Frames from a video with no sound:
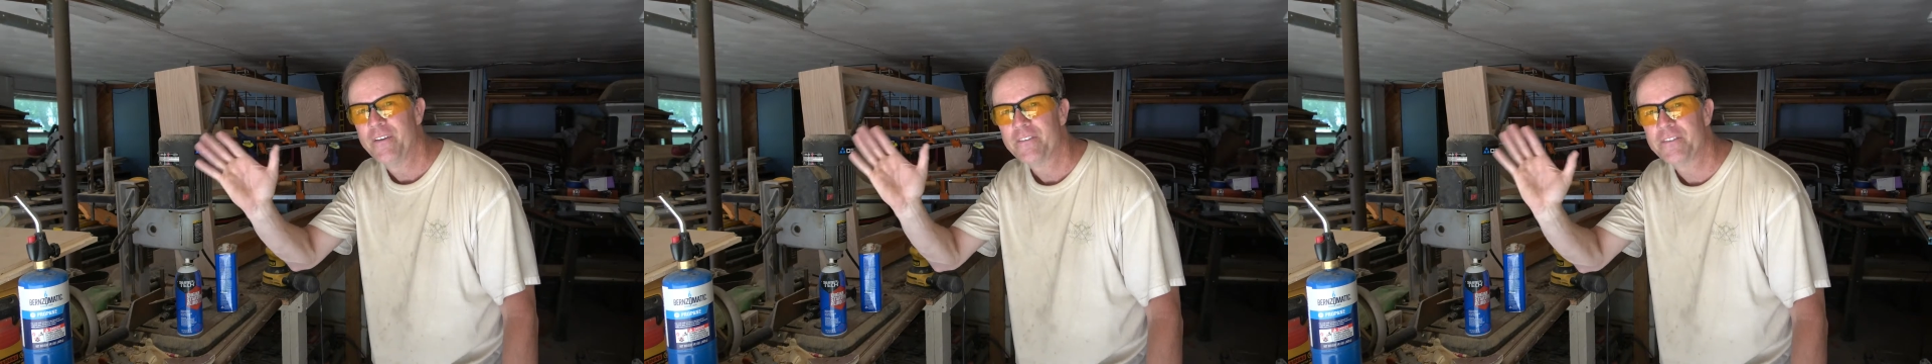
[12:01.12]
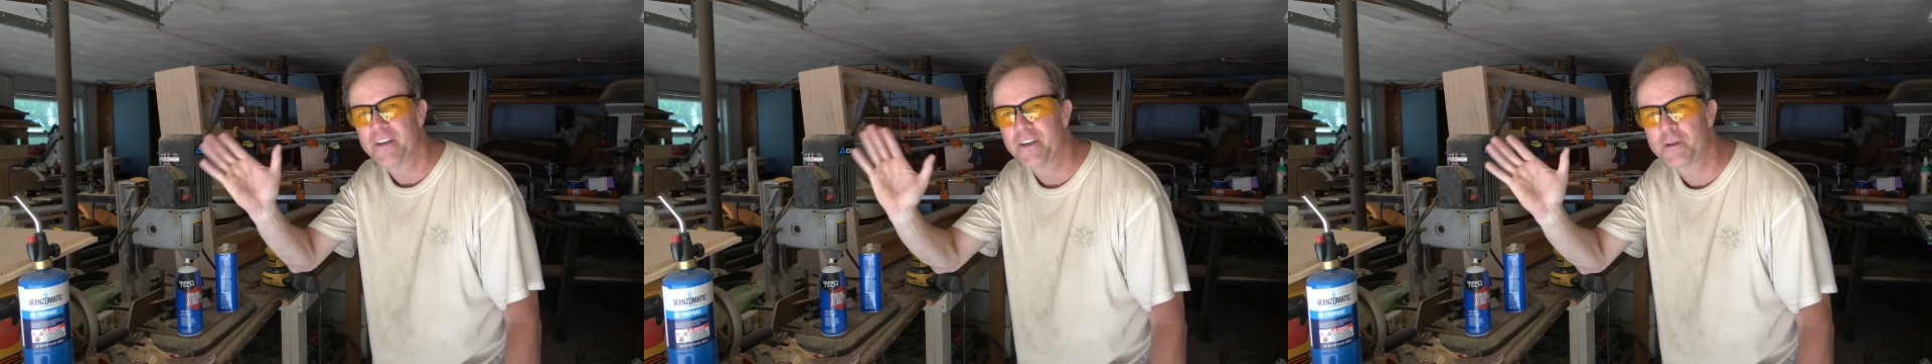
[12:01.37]

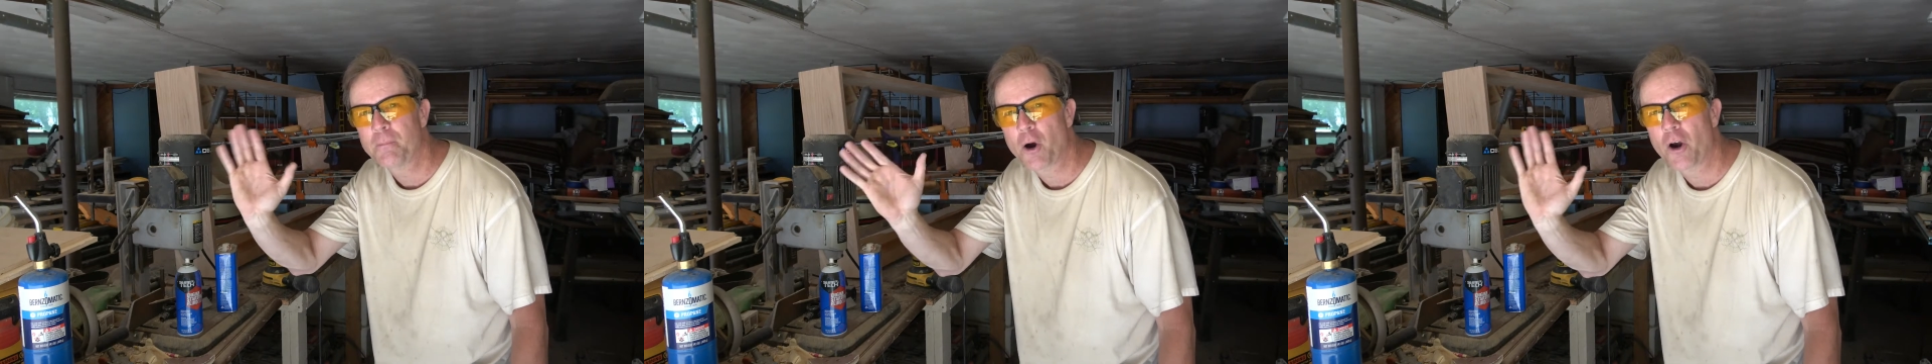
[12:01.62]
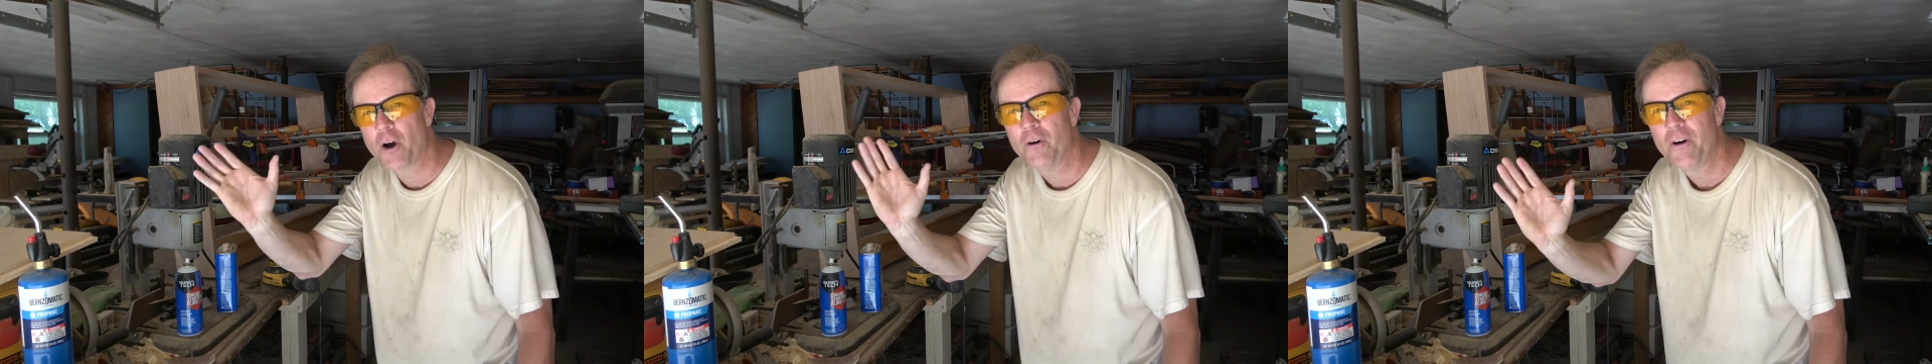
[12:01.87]
See you
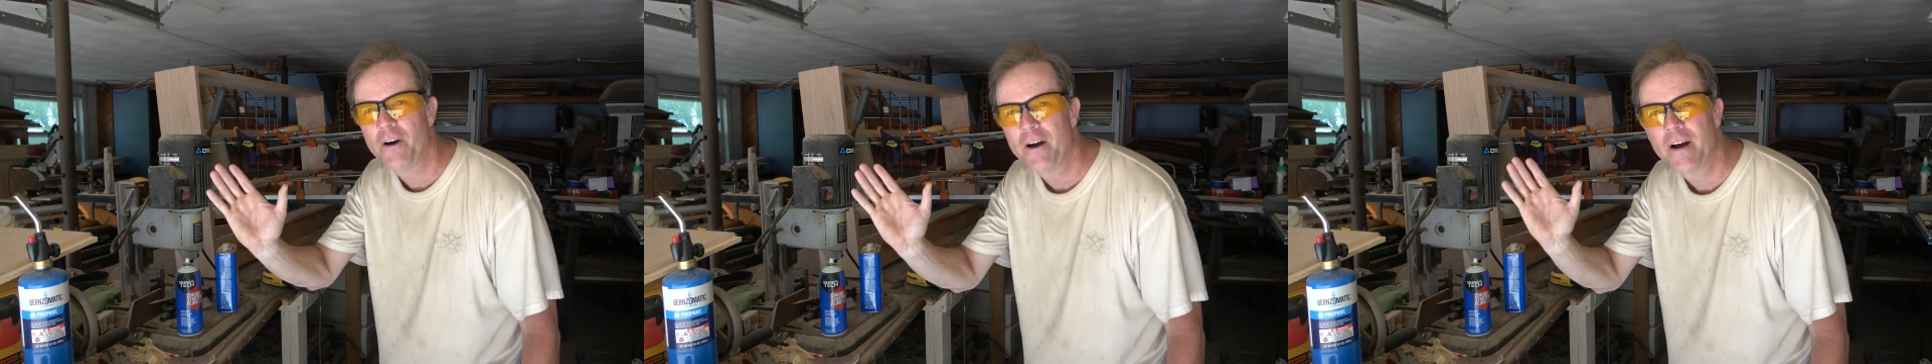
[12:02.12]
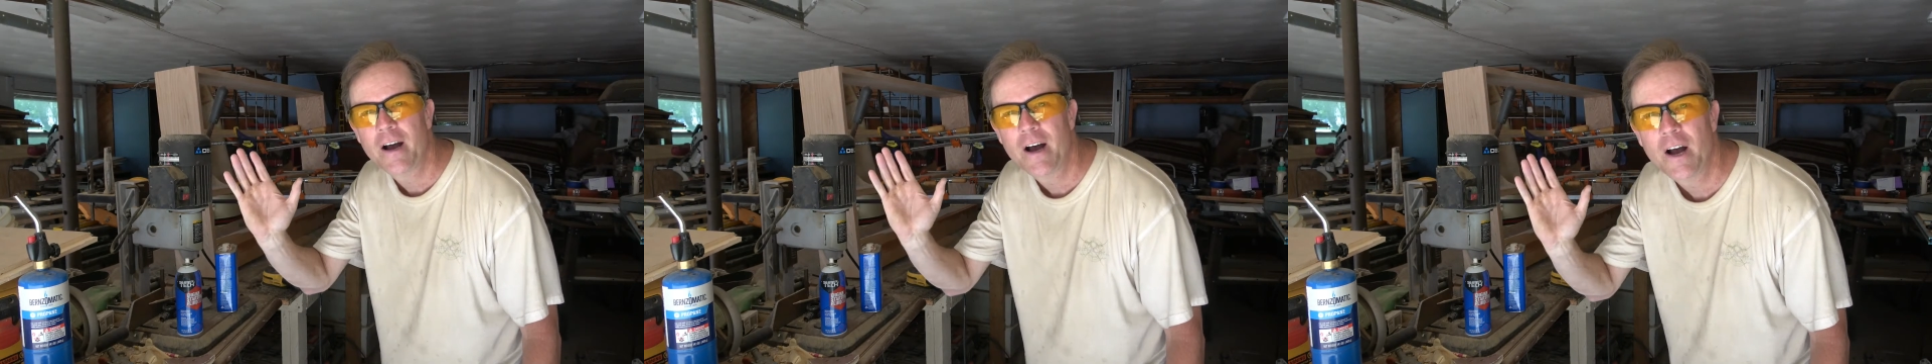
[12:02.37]
tomorrow.
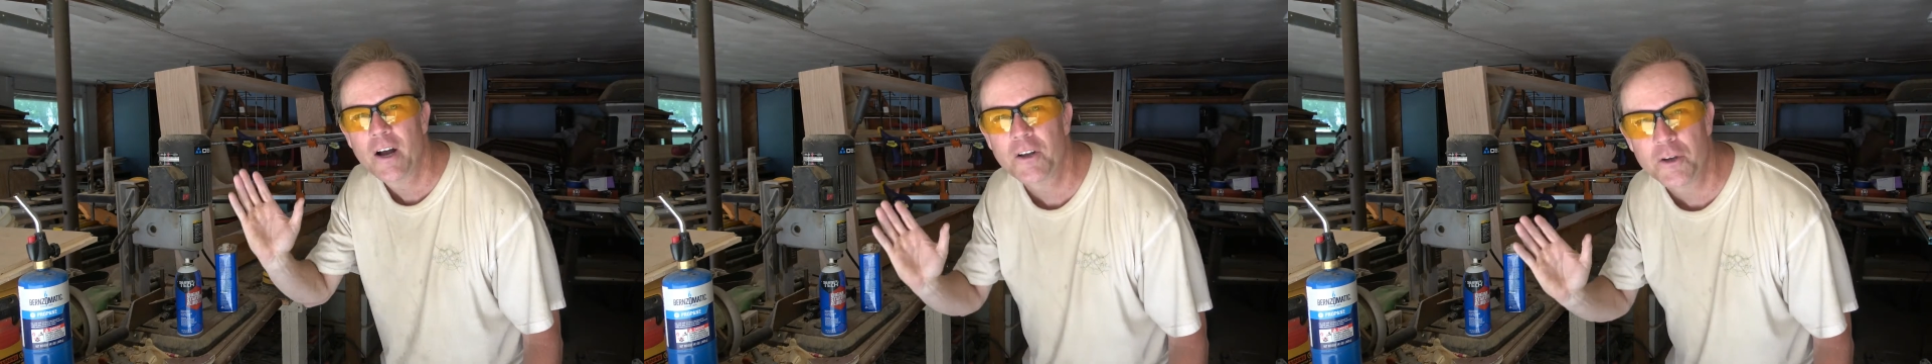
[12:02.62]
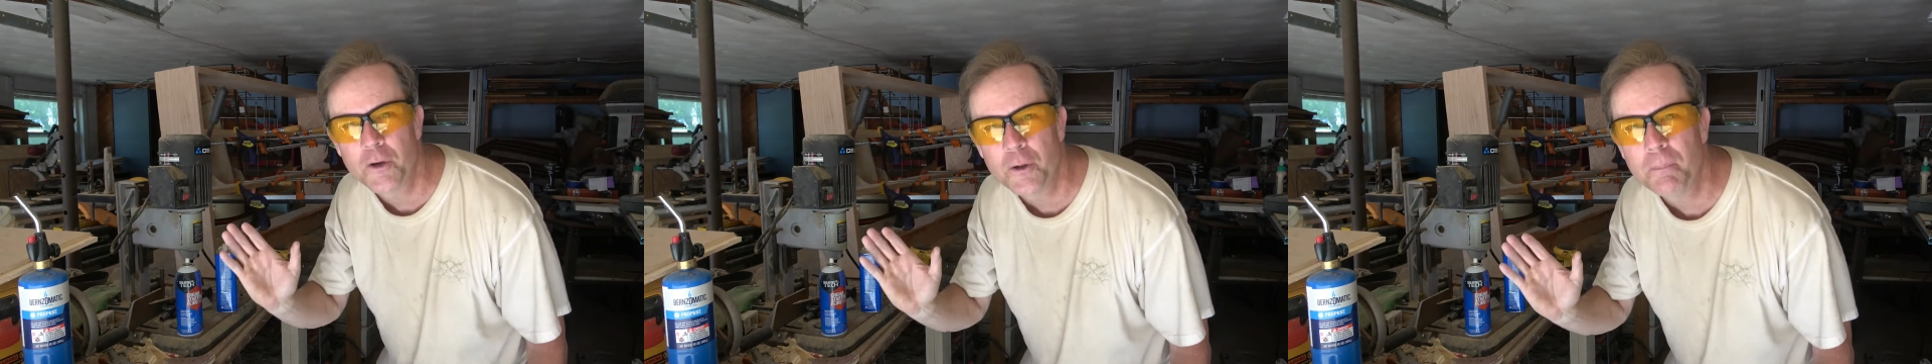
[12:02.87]

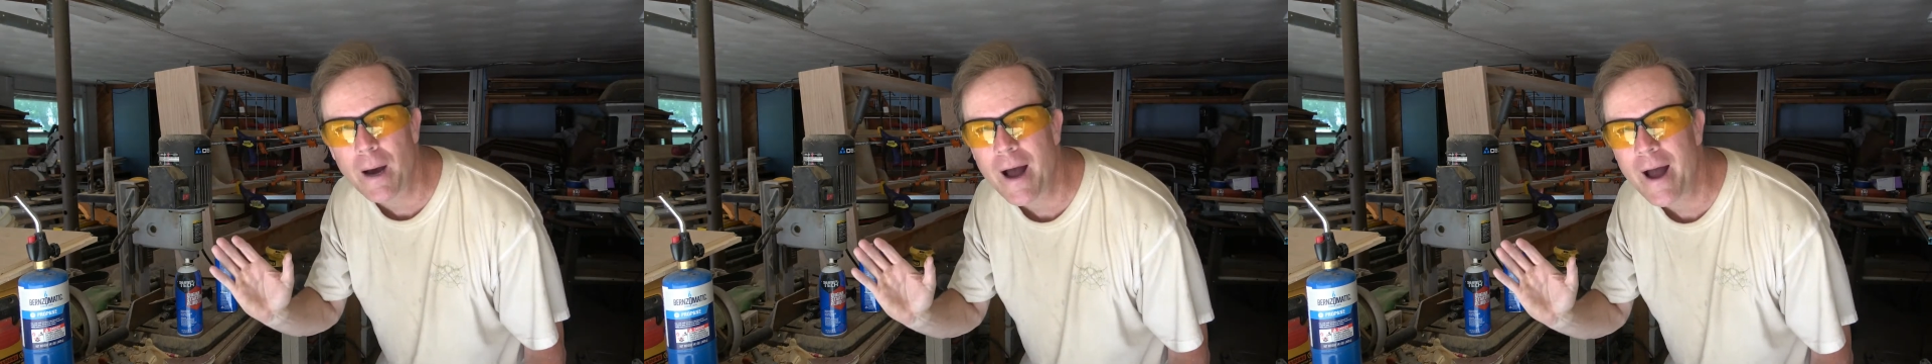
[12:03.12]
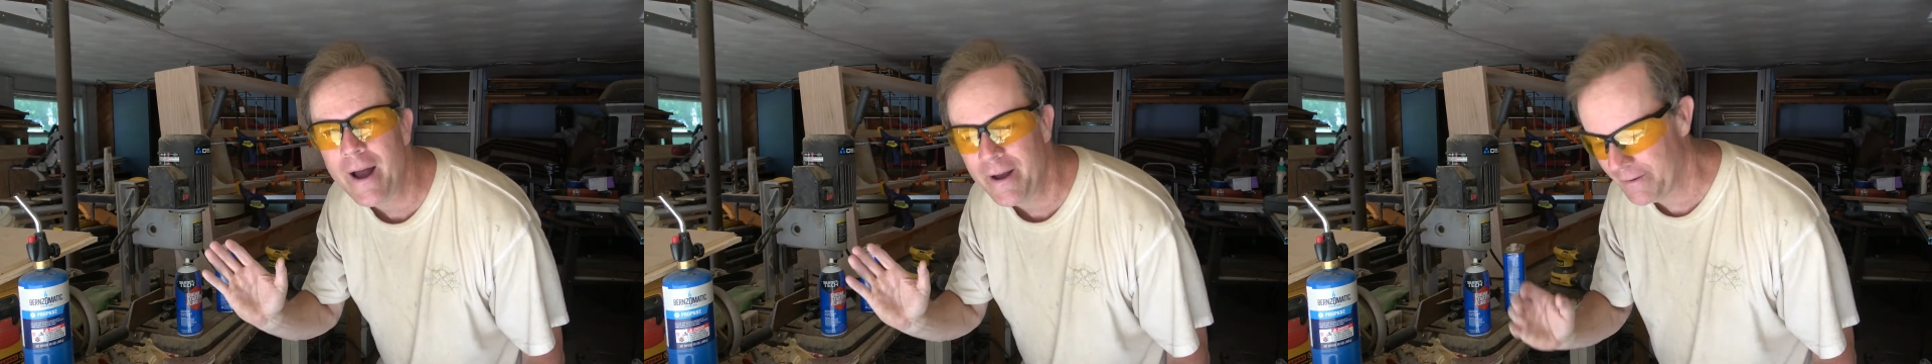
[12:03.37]

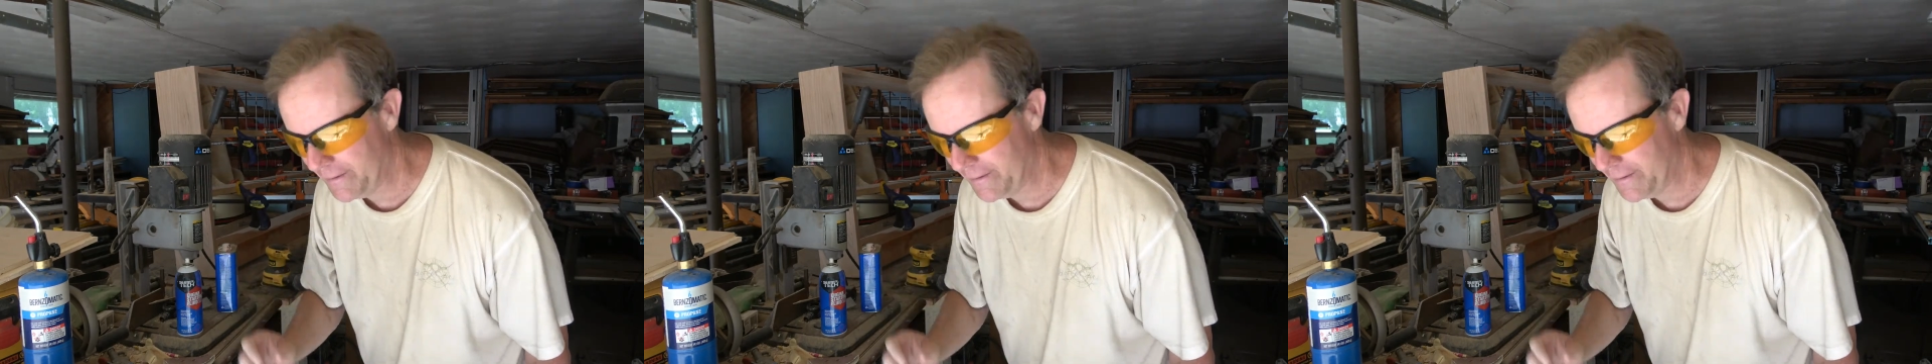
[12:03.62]
Goodbye.